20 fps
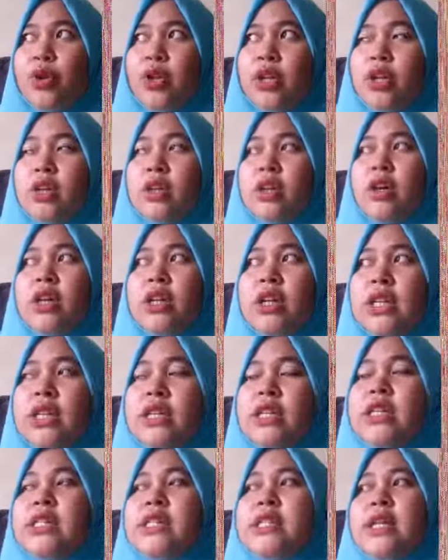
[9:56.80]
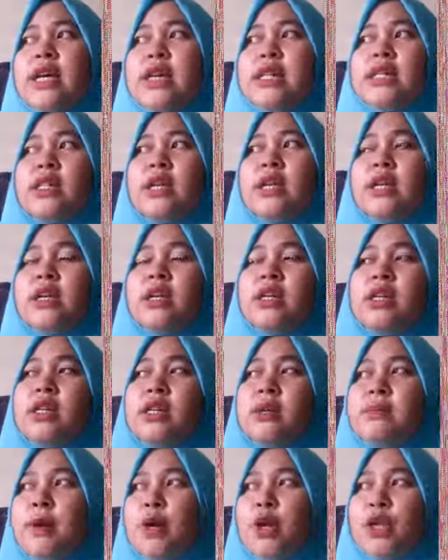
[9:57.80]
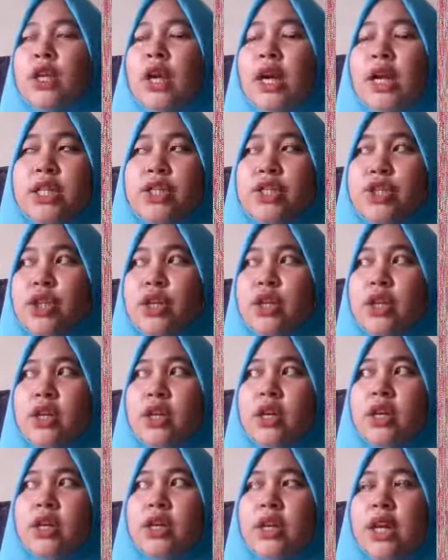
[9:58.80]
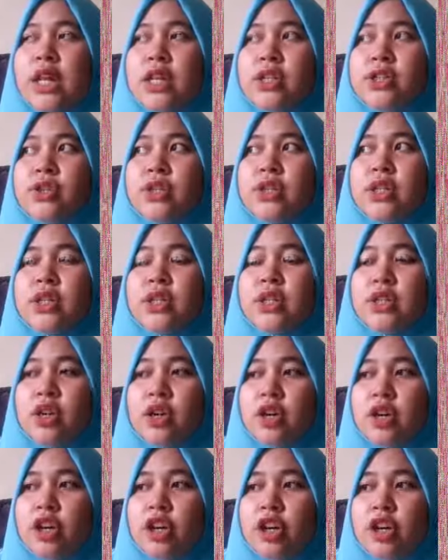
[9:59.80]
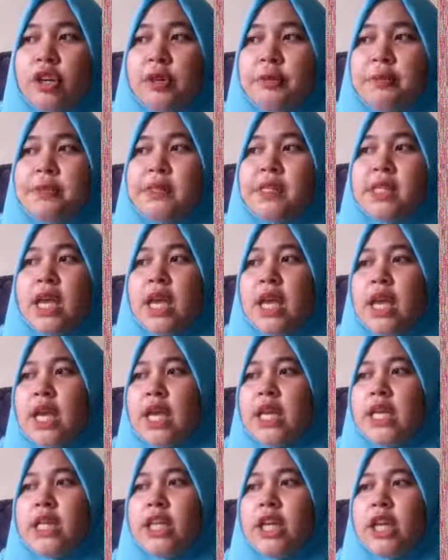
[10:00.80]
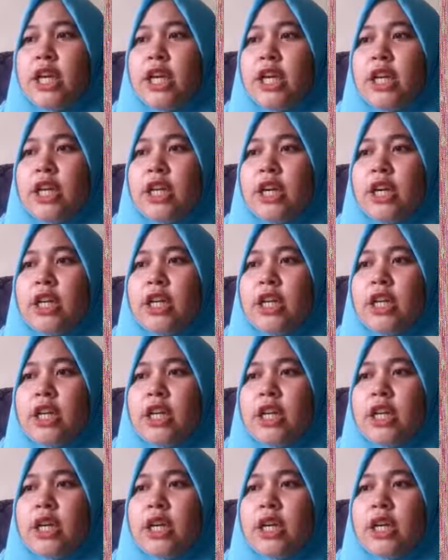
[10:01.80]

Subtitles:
we not only discuss about culture, also the norms, the